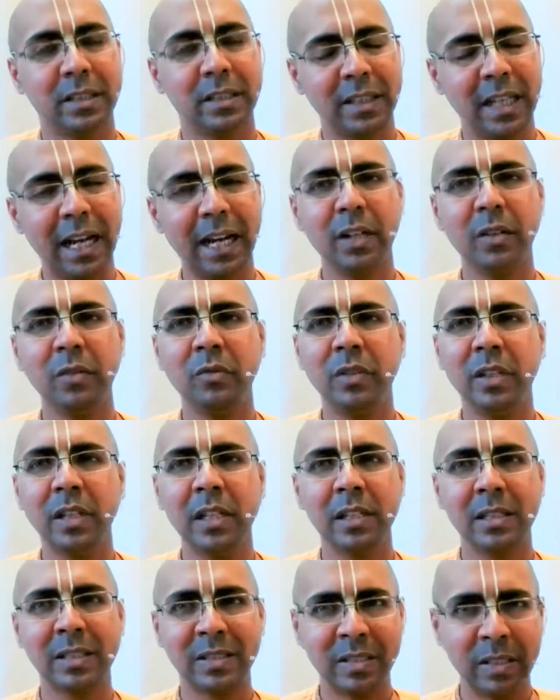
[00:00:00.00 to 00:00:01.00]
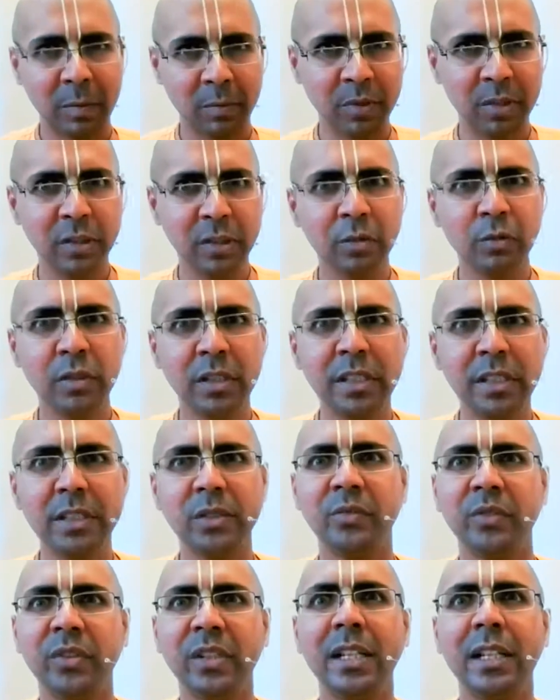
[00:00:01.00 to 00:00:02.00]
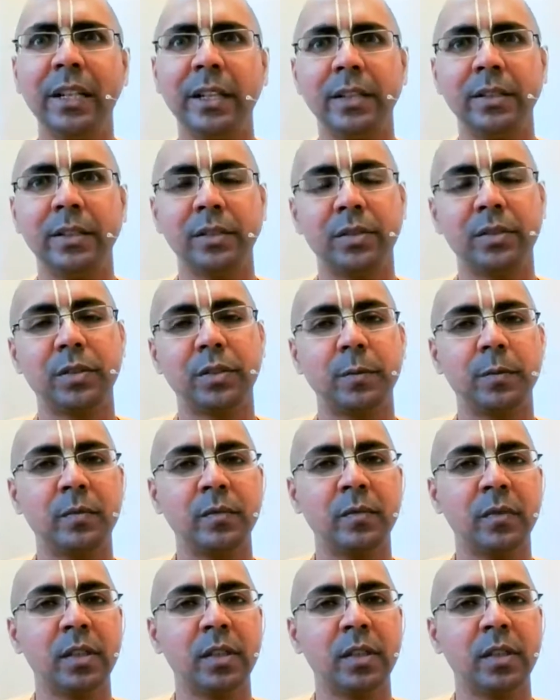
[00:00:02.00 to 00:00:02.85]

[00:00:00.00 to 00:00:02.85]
That will subdue these feelings.